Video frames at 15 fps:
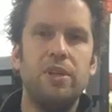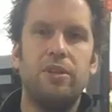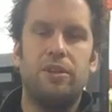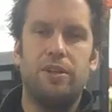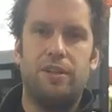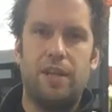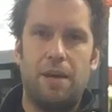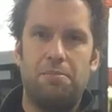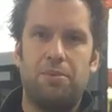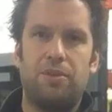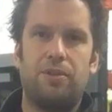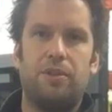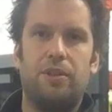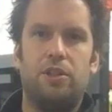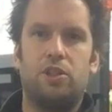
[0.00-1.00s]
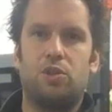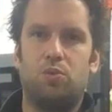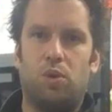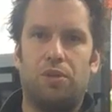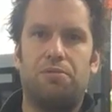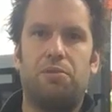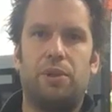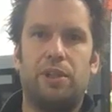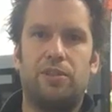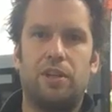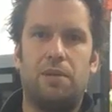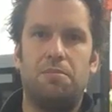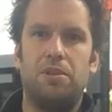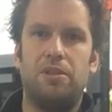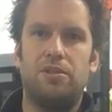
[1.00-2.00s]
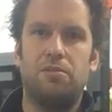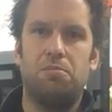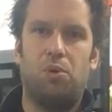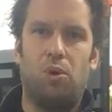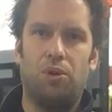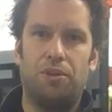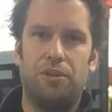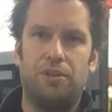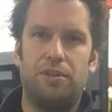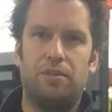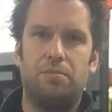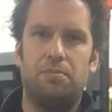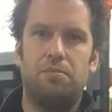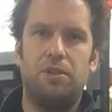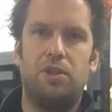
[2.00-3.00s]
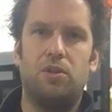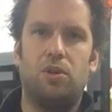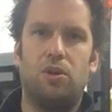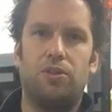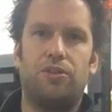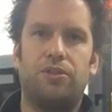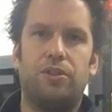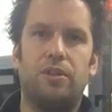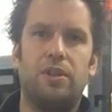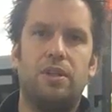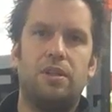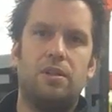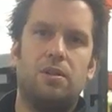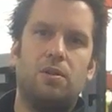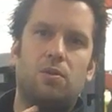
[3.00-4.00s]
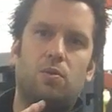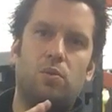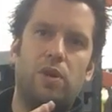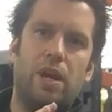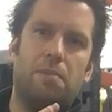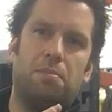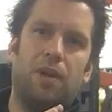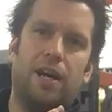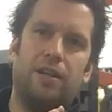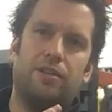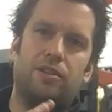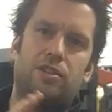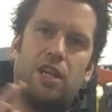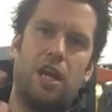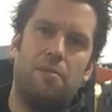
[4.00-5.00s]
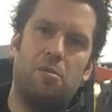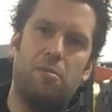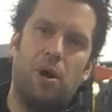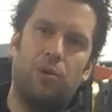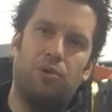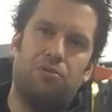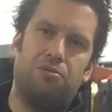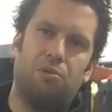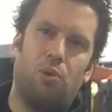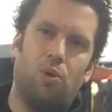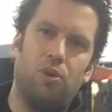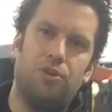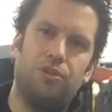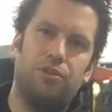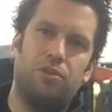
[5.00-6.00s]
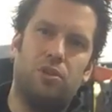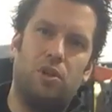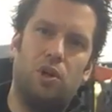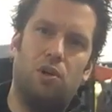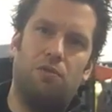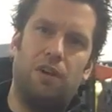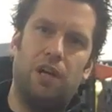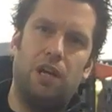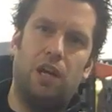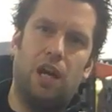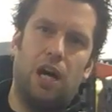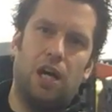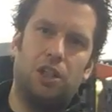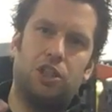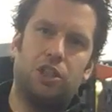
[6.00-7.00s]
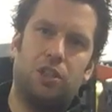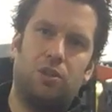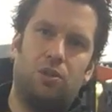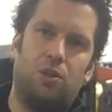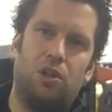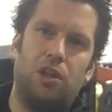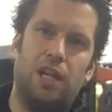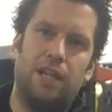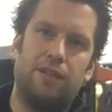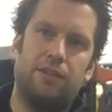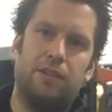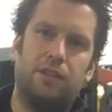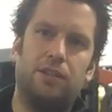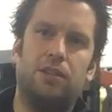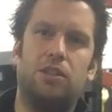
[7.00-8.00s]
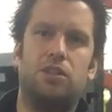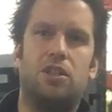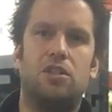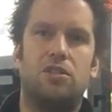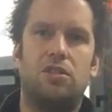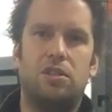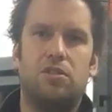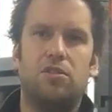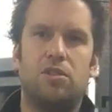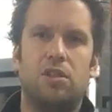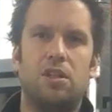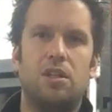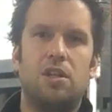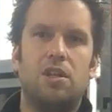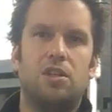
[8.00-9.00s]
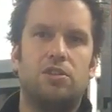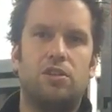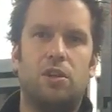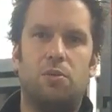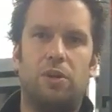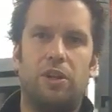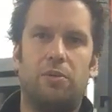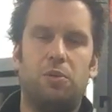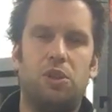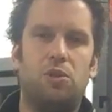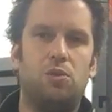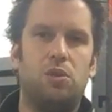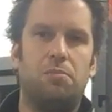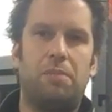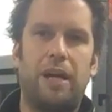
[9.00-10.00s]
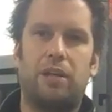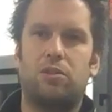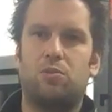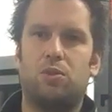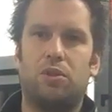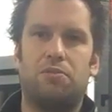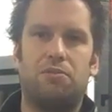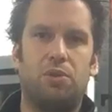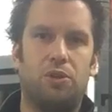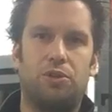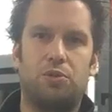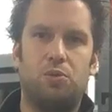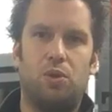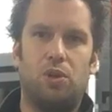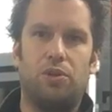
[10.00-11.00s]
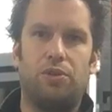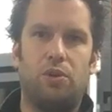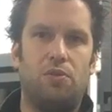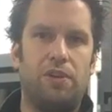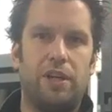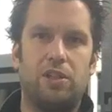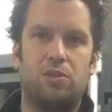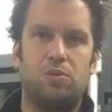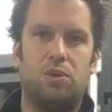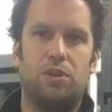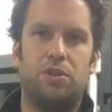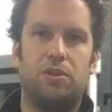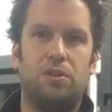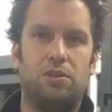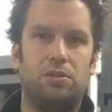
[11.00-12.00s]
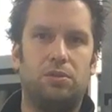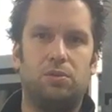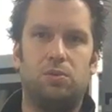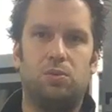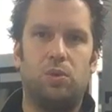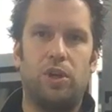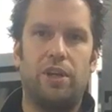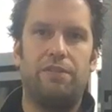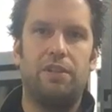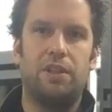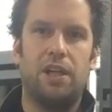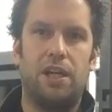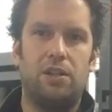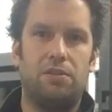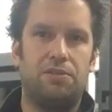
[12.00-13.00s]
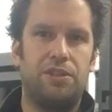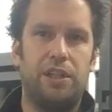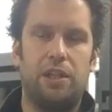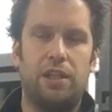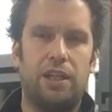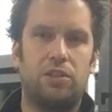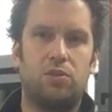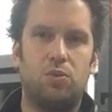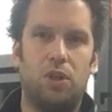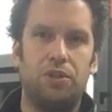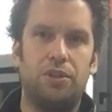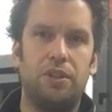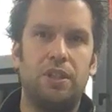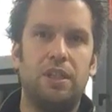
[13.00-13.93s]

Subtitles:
the depth in a squat, for example, is important because we apply the same amount of force over a larger or lesser distance. So whether we do a back squat, front squat, overhead squat, whatever kind of single leg squat,